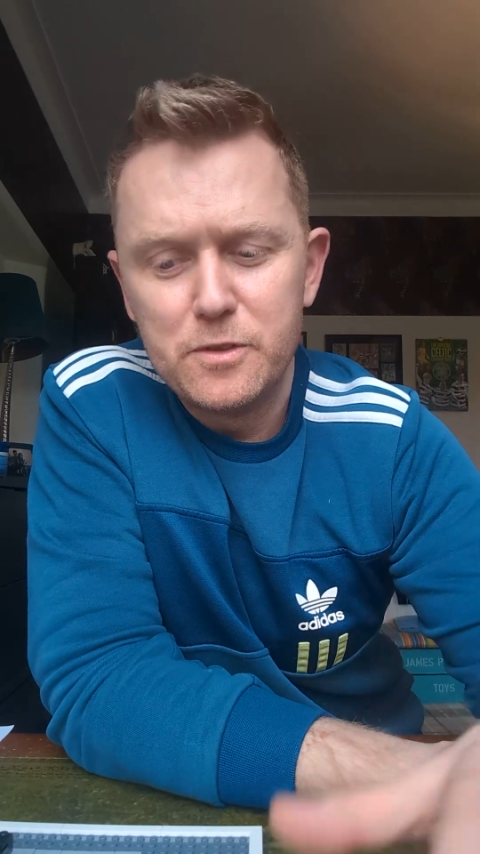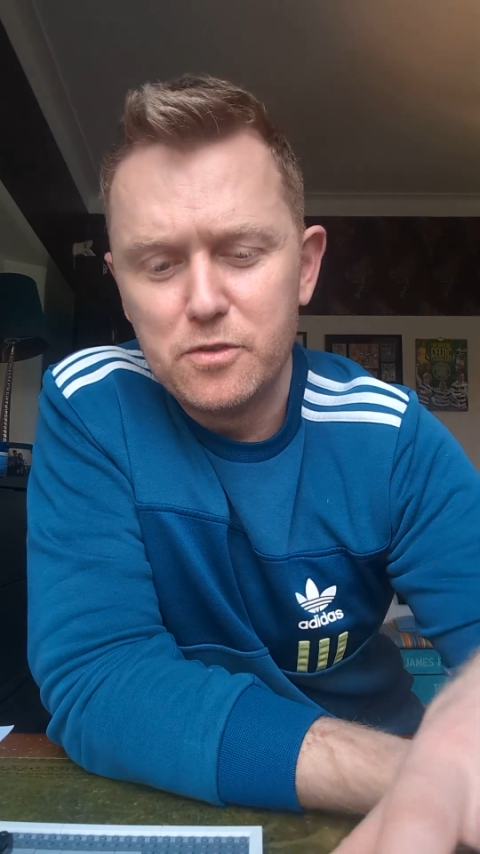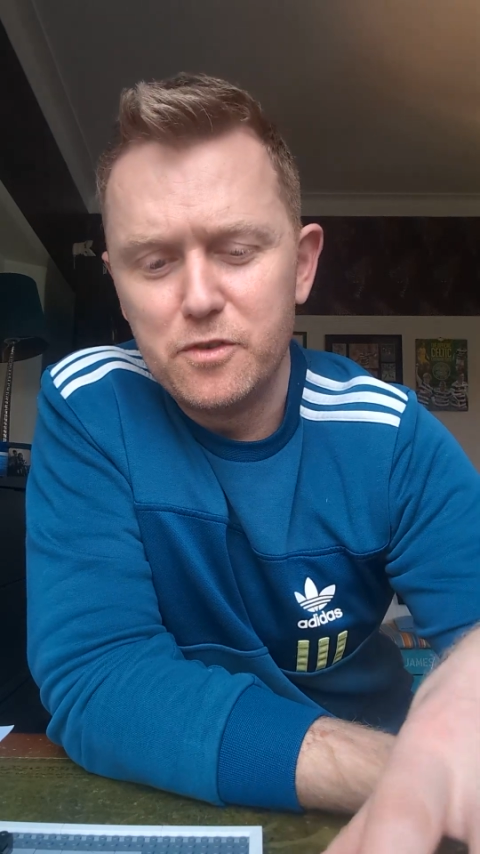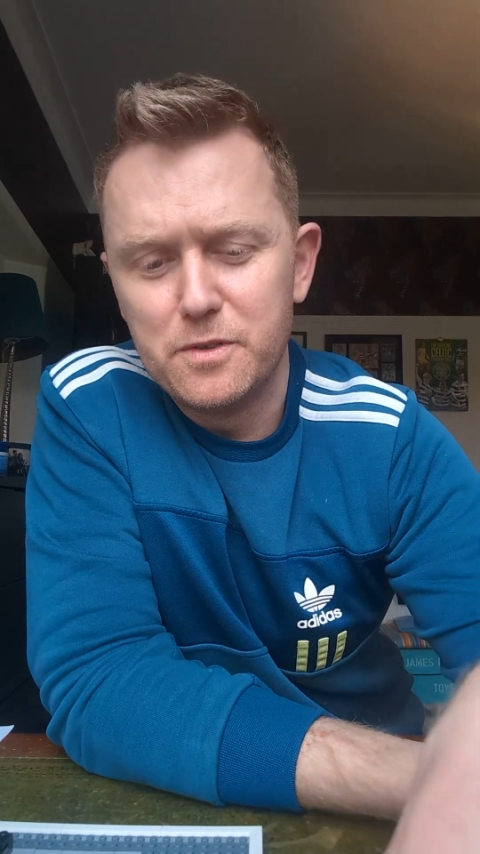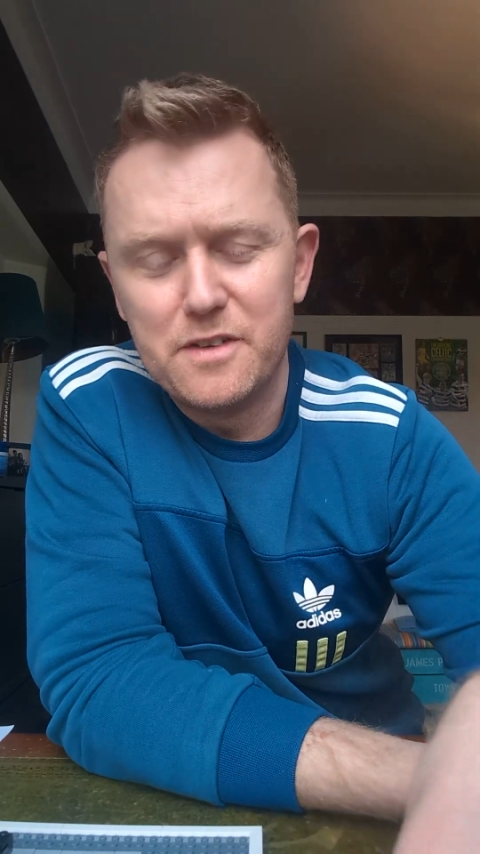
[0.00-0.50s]

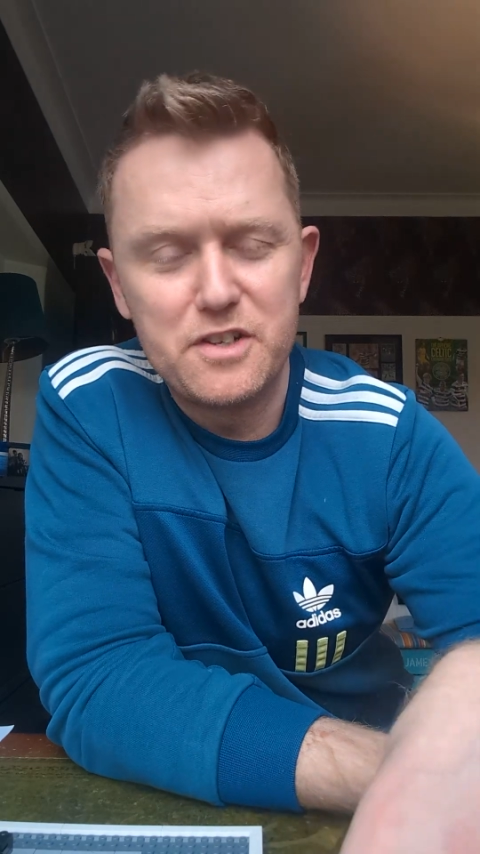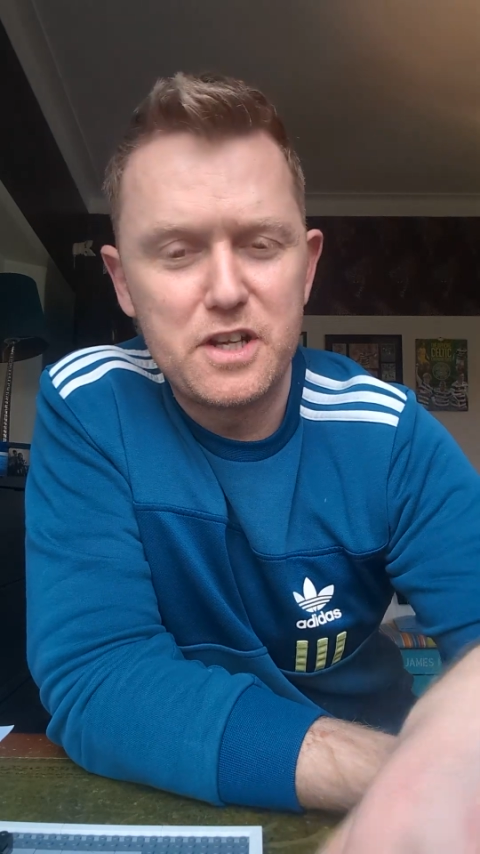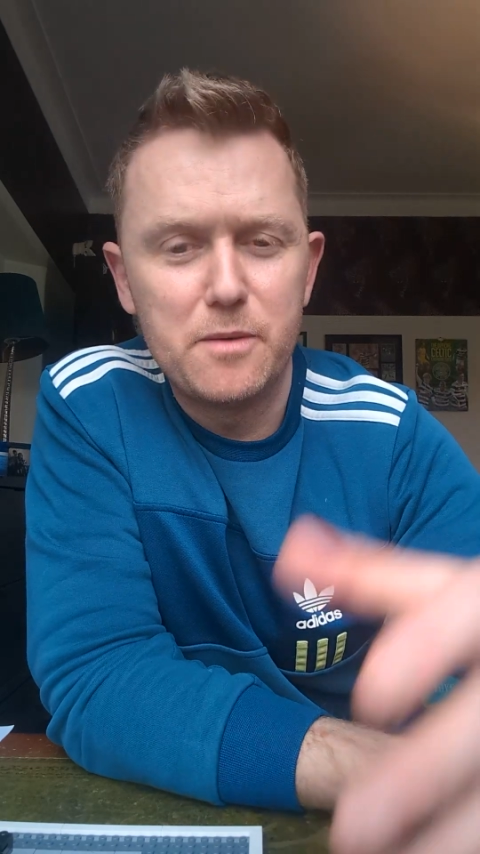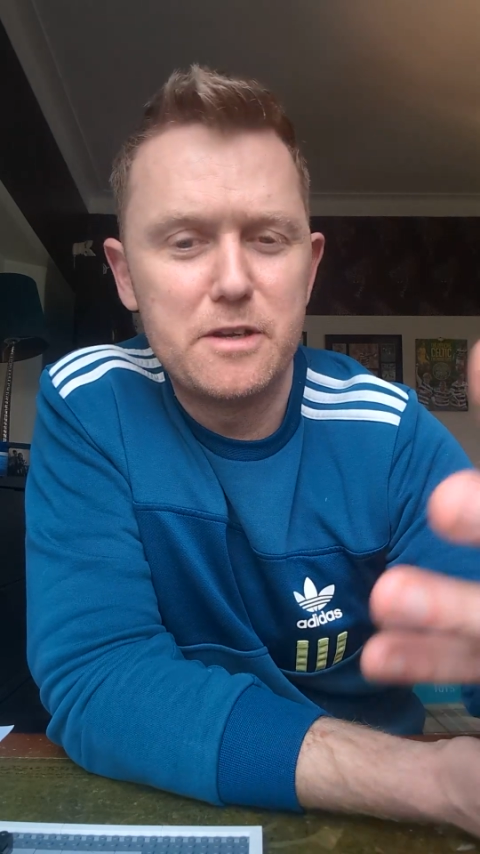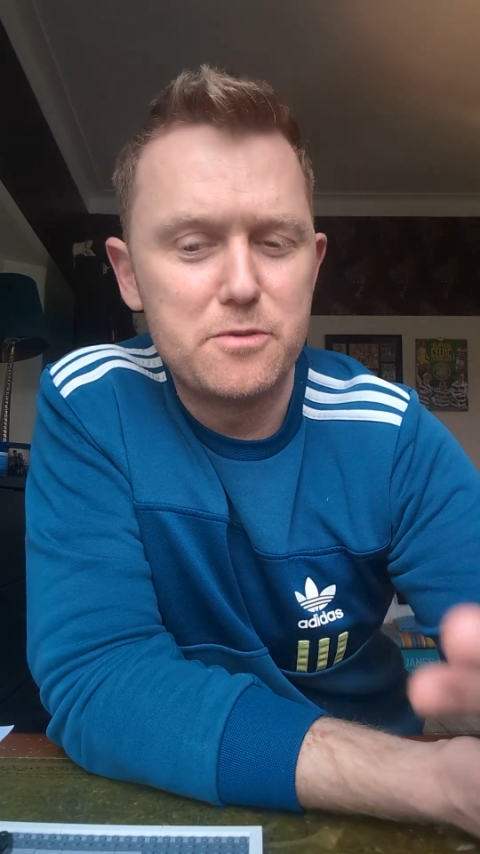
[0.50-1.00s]
So if you were to have a
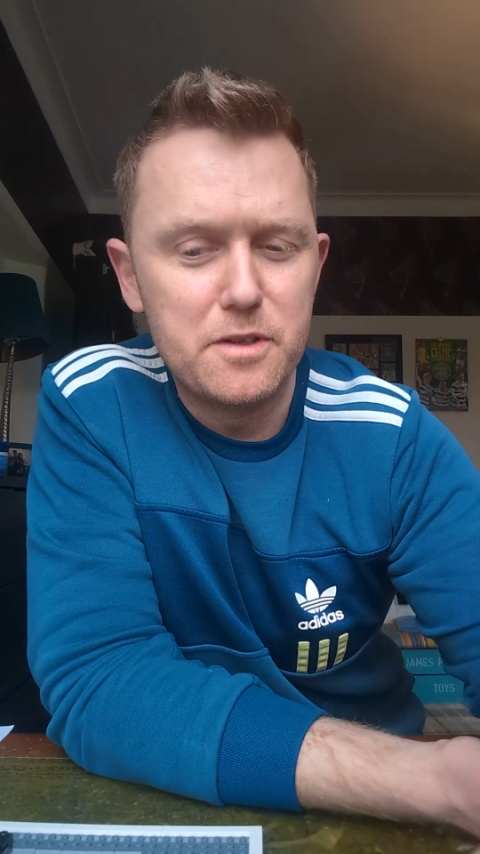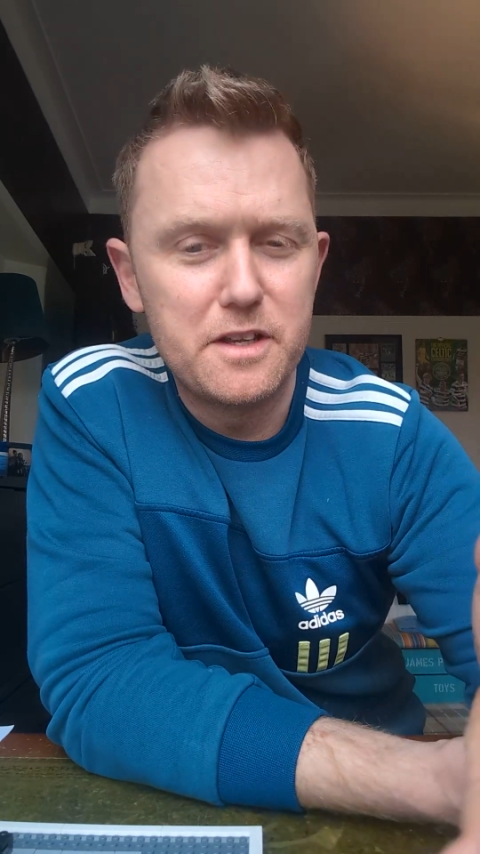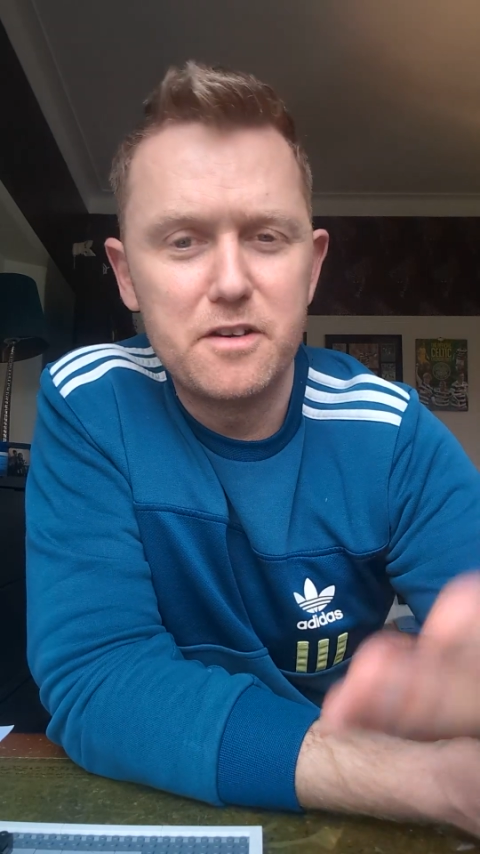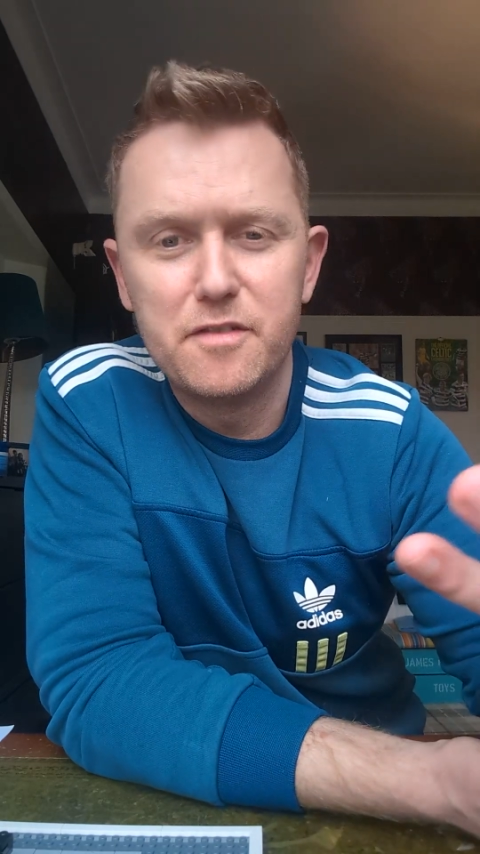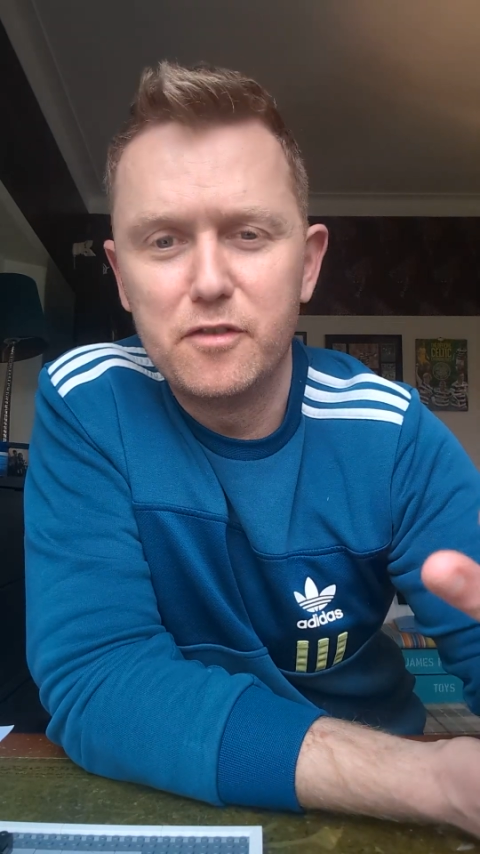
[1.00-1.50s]
chicken breast for your
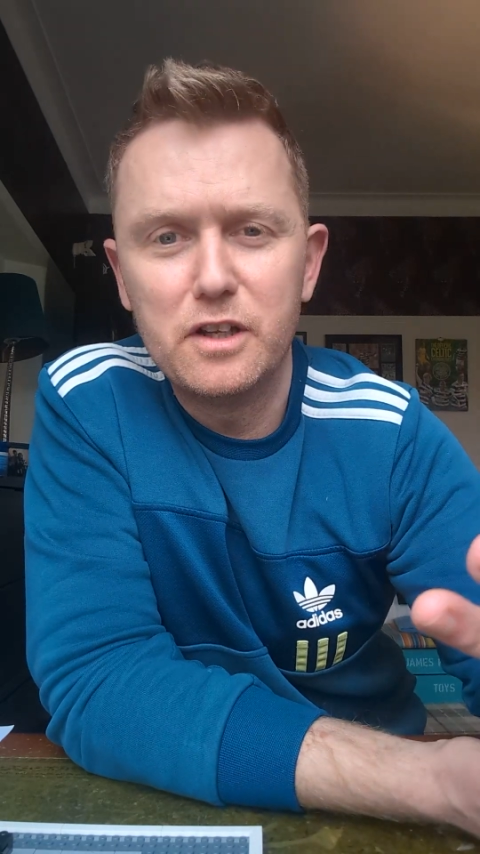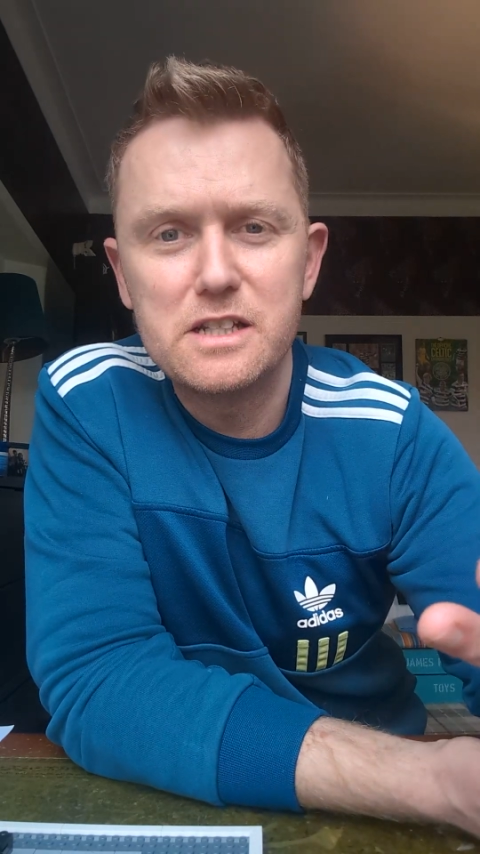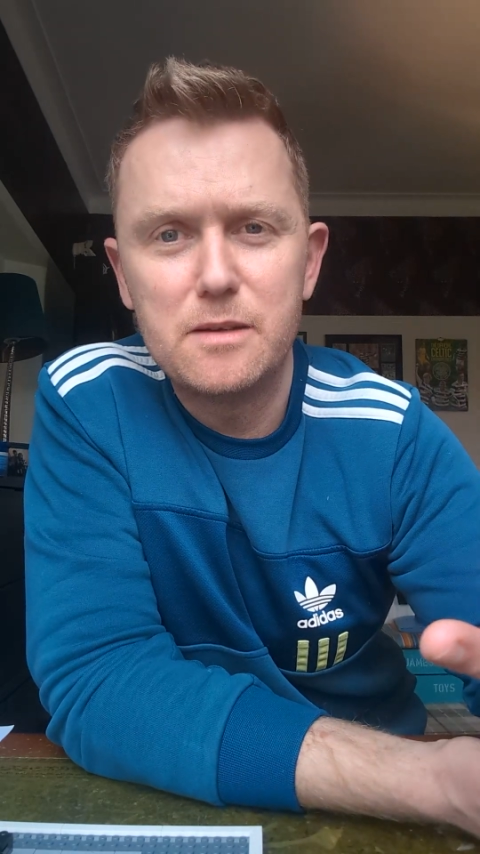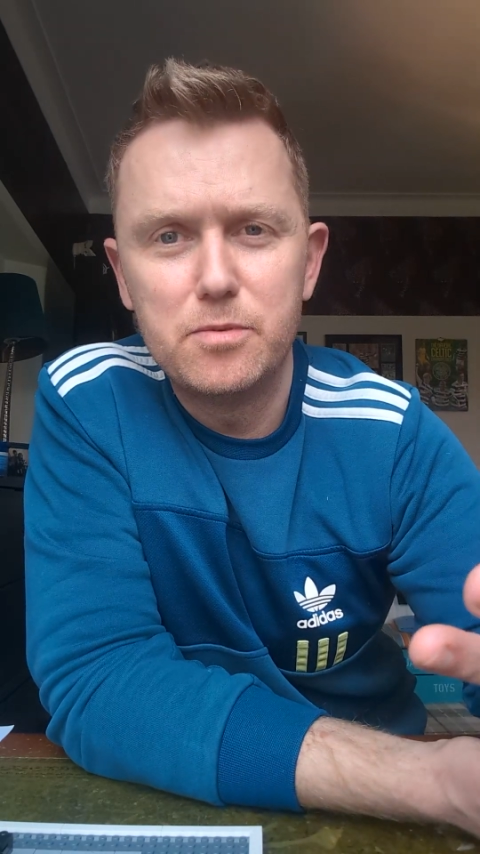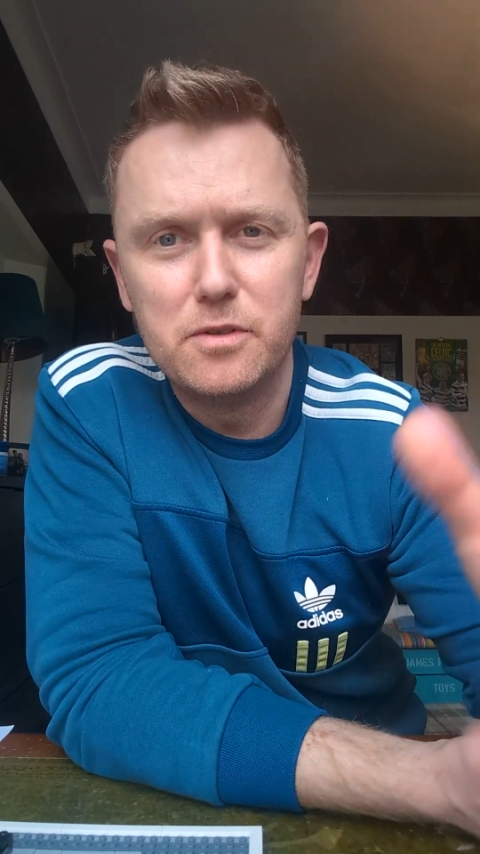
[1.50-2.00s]
dinner, for
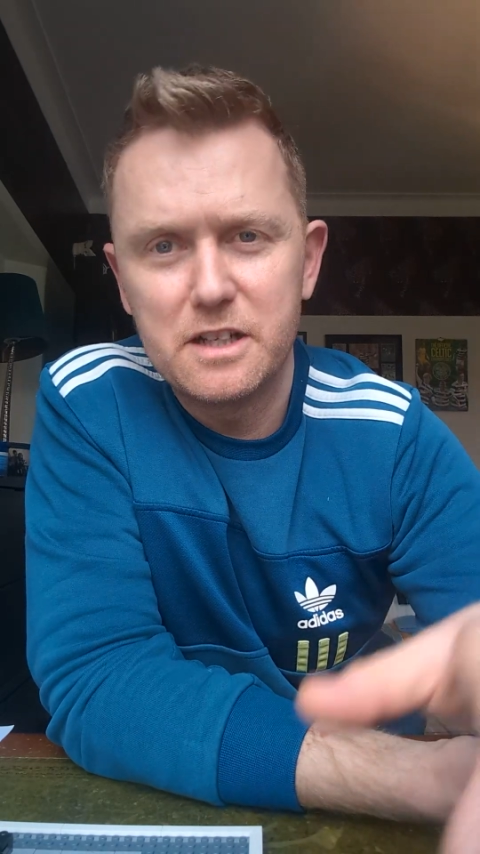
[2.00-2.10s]
example,